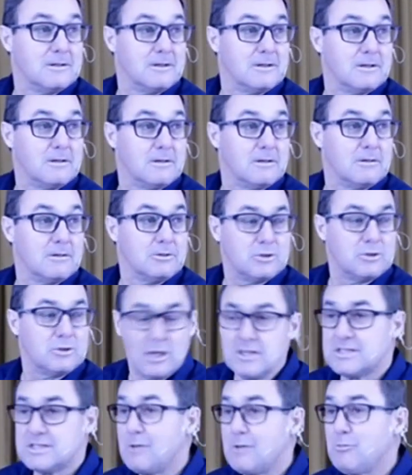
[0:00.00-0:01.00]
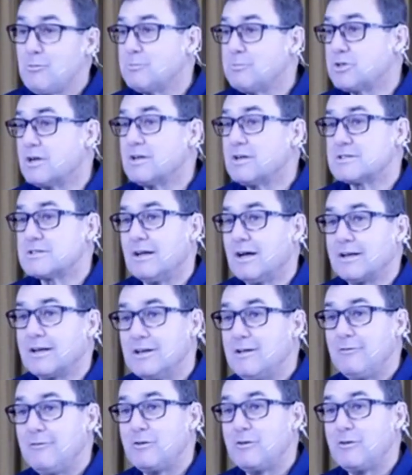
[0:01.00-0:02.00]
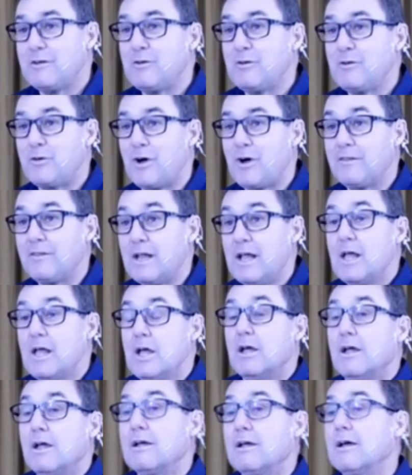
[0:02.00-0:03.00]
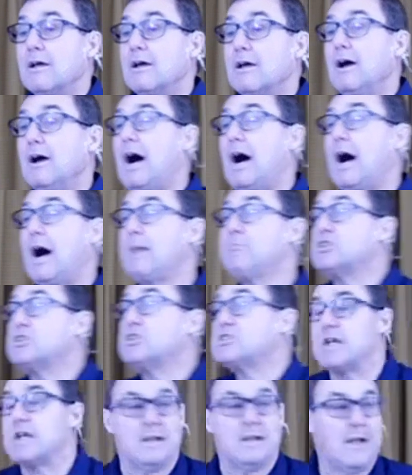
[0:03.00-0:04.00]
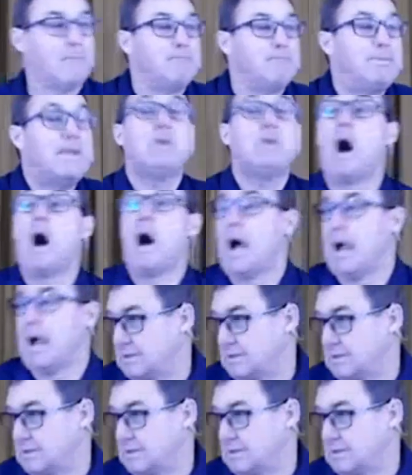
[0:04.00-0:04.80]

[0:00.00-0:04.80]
Do you understand what I'm trying to say? I don't know if you've ever found that. I'm just saying, be wise.